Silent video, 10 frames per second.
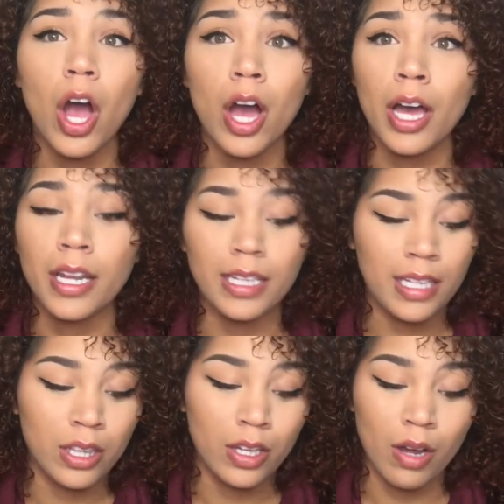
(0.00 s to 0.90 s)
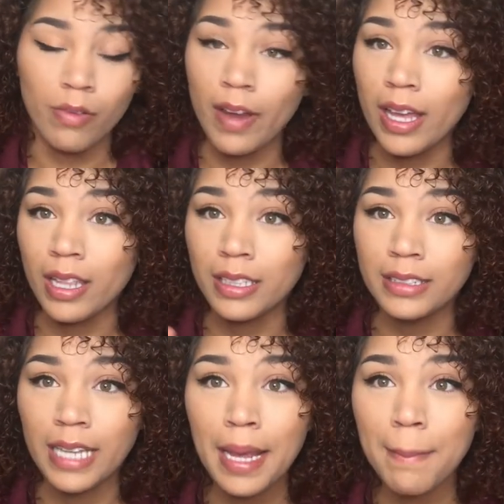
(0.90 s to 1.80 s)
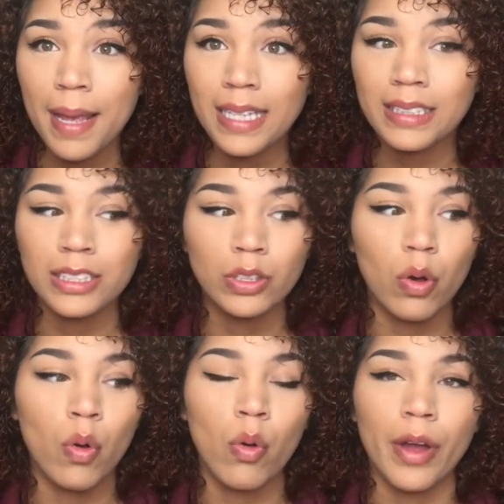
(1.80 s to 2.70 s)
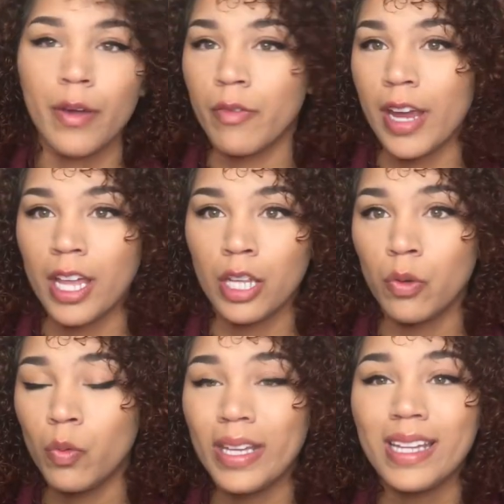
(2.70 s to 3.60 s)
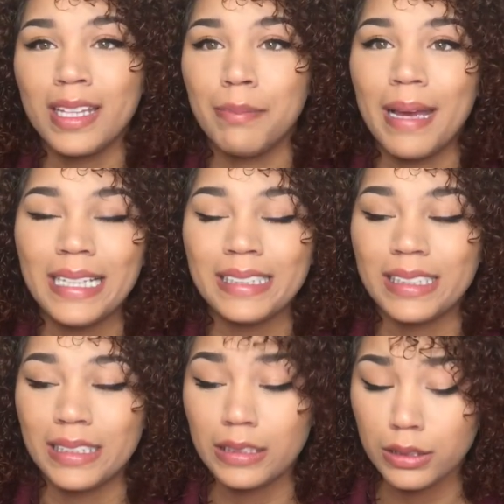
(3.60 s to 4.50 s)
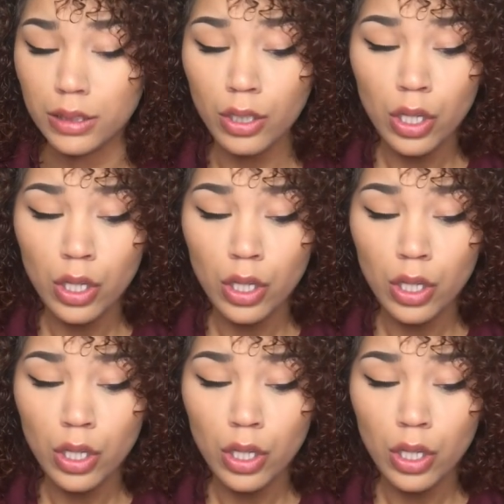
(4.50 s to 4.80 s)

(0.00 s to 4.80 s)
on either a regular day basis or a regular weekly basis.